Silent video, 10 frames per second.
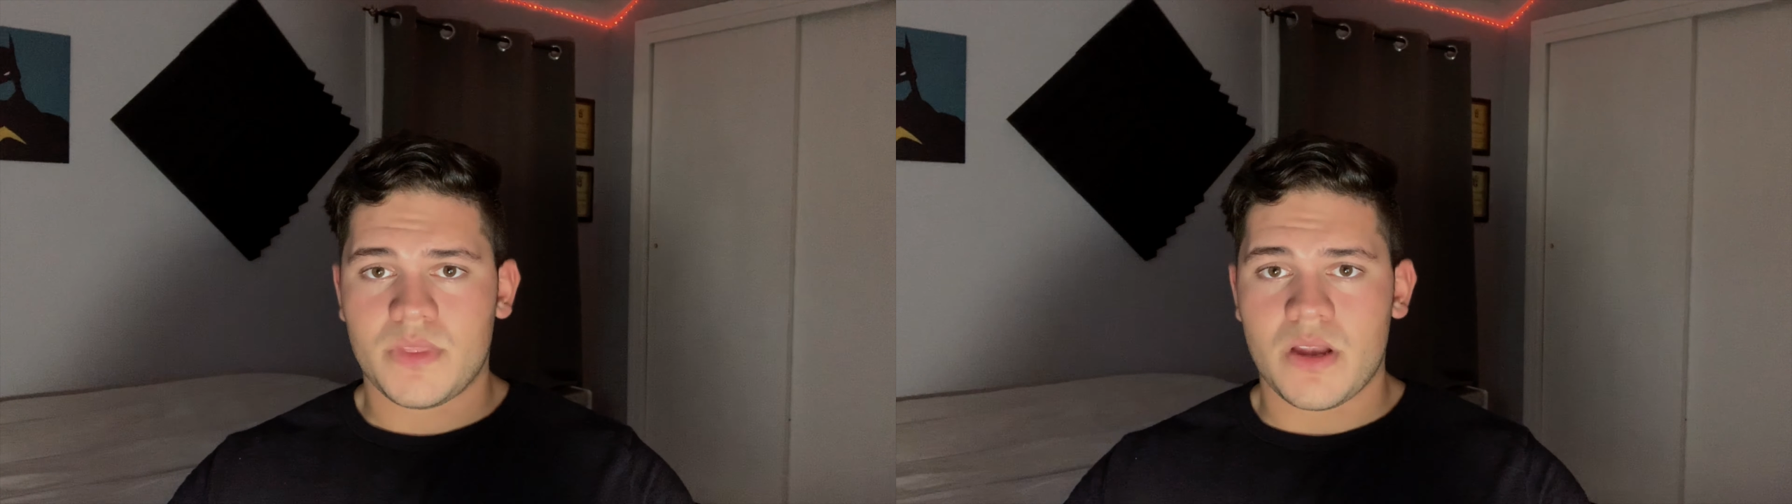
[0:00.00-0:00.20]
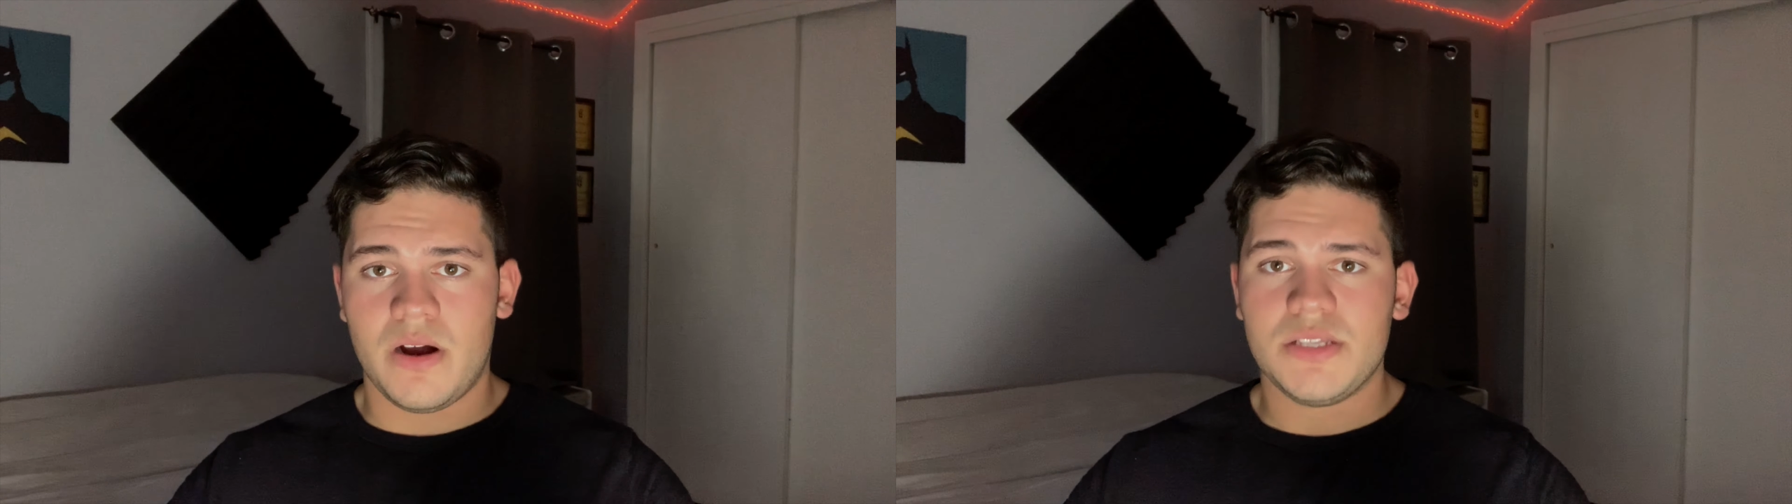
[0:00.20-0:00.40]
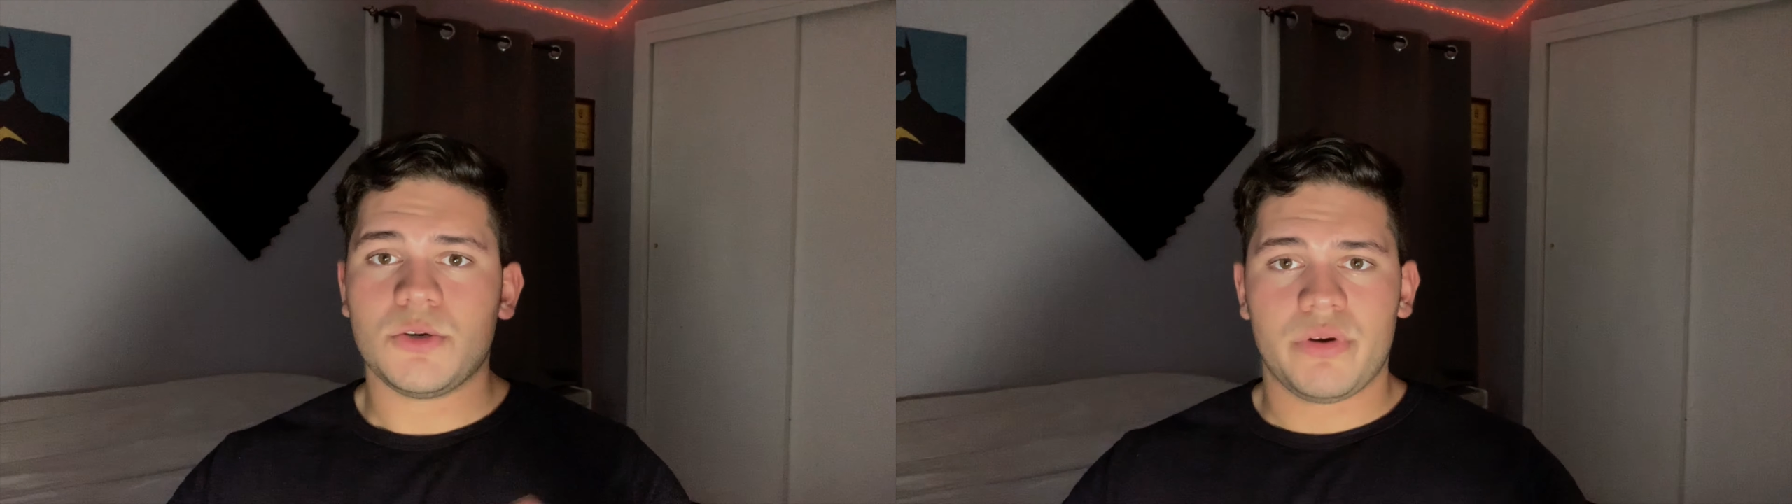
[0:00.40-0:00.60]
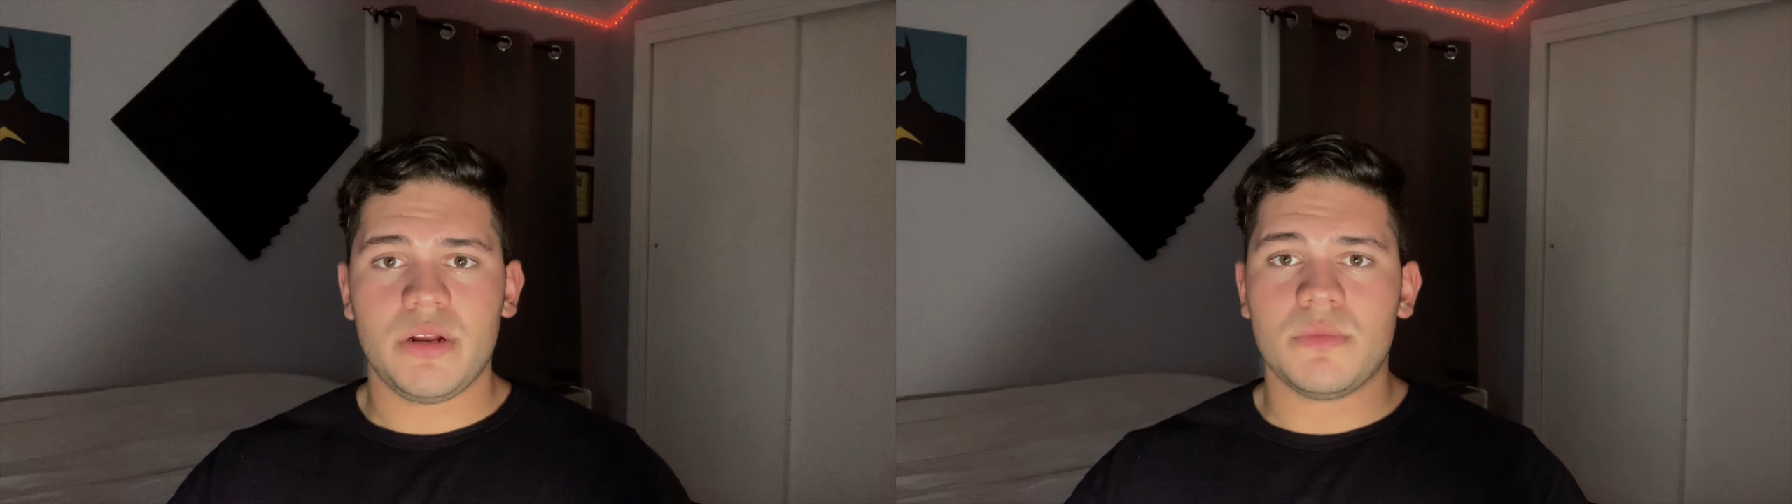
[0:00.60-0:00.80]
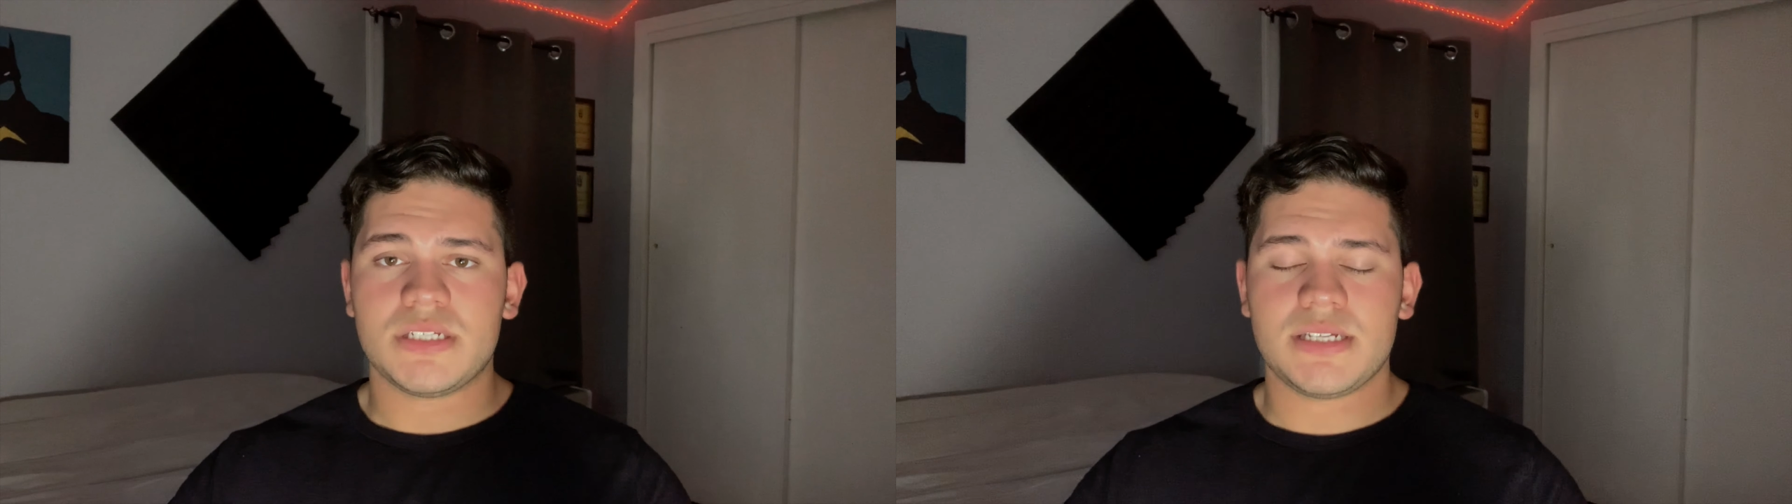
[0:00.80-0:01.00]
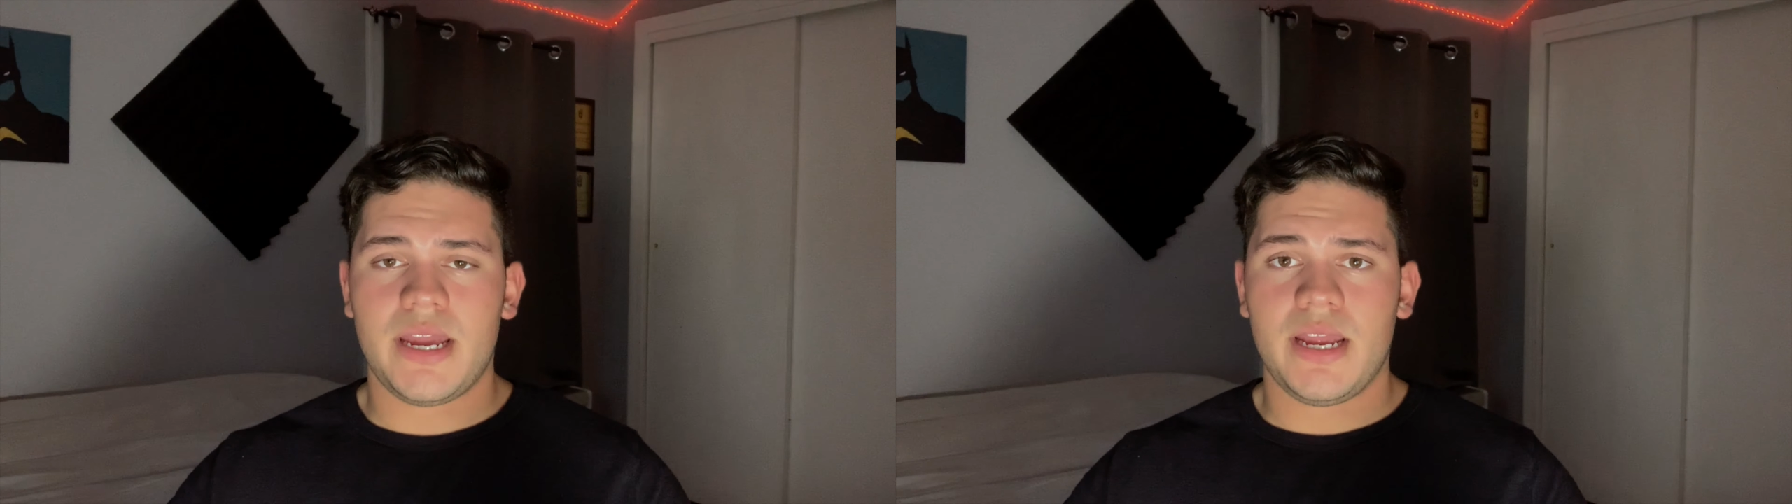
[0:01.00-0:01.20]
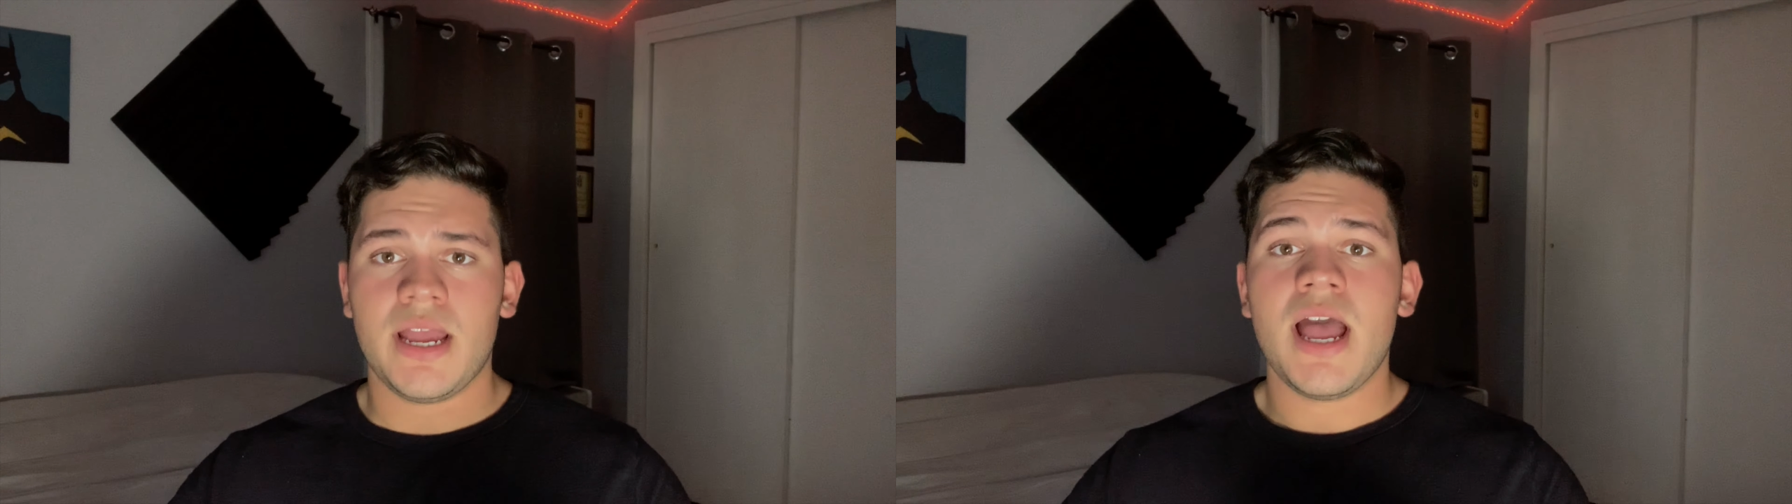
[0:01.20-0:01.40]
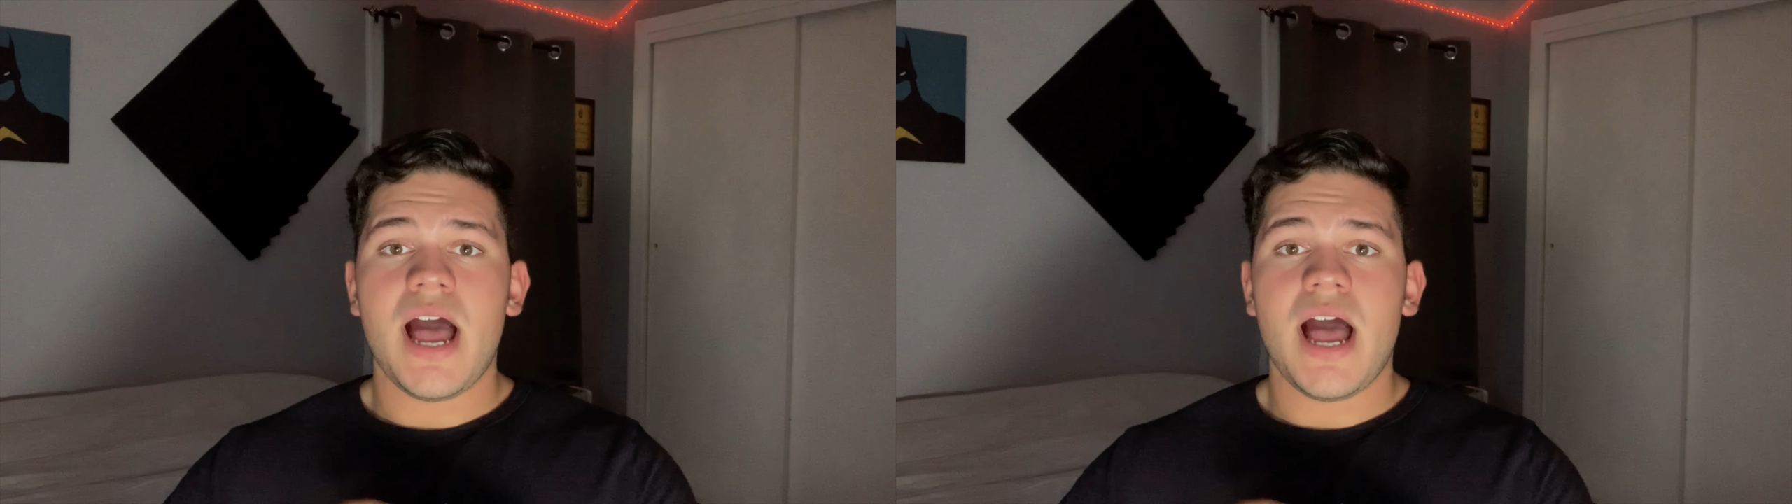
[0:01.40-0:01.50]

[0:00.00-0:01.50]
All right, so pretty much saying